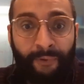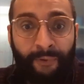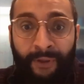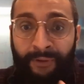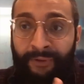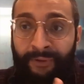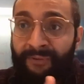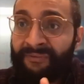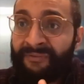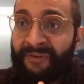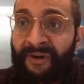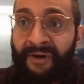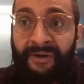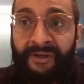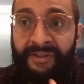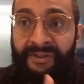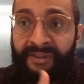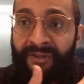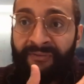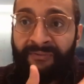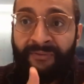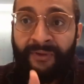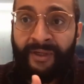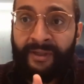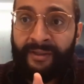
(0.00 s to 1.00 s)
flew out to
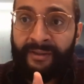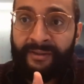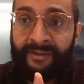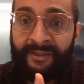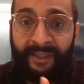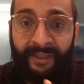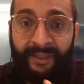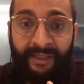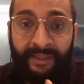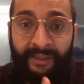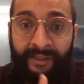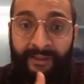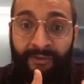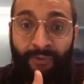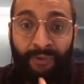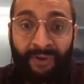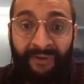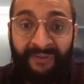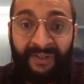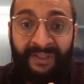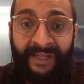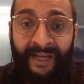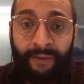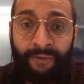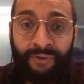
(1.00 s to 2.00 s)
various different cities or
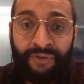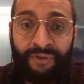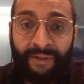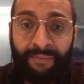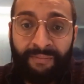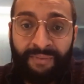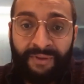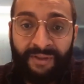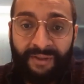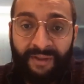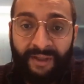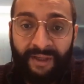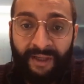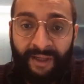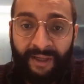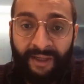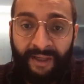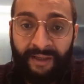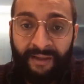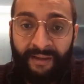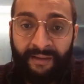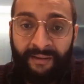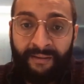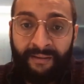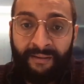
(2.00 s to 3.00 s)
even townships
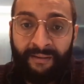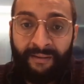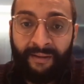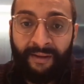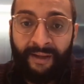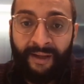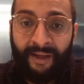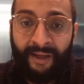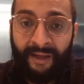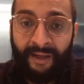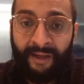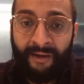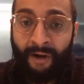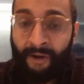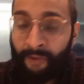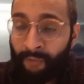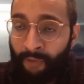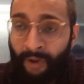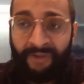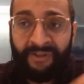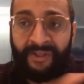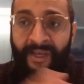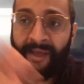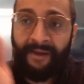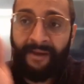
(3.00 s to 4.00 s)
in
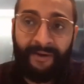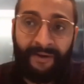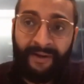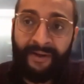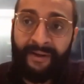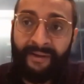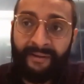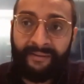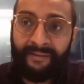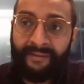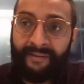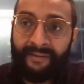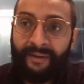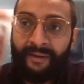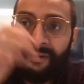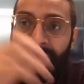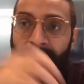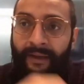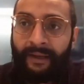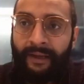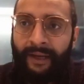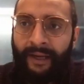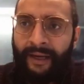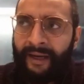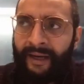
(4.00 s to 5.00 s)
across Canada.
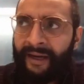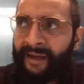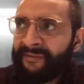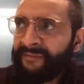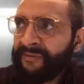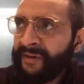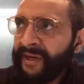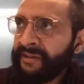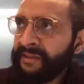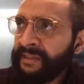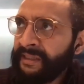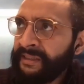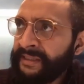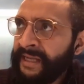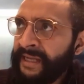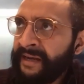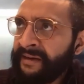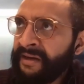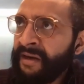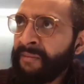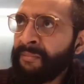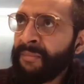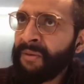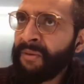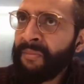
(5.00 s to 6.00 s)
I forget the
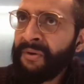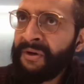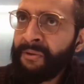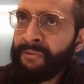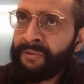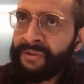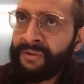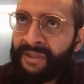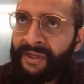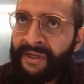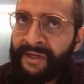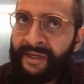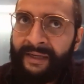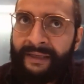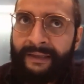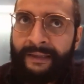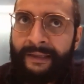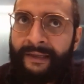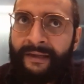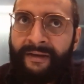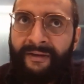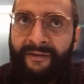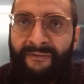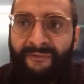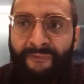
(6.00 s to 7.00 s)
exact number, but it was like
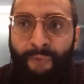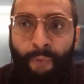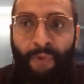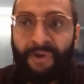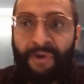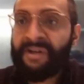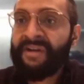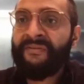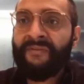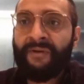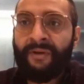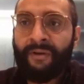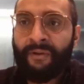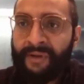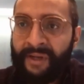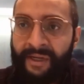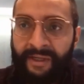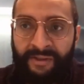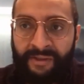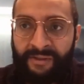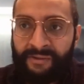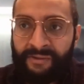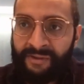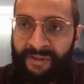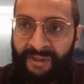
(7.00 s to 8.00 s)
40 different
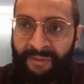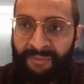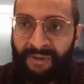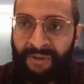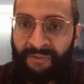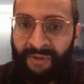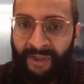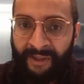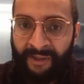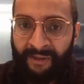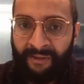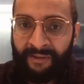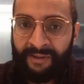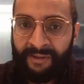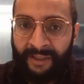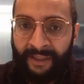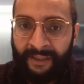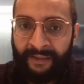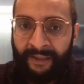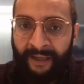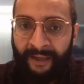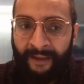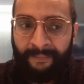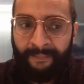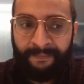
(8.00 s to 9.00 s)
locations or something ridiculous
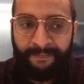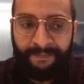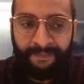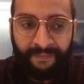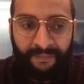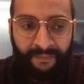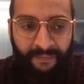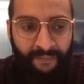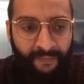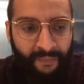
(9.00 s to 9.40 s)
like that.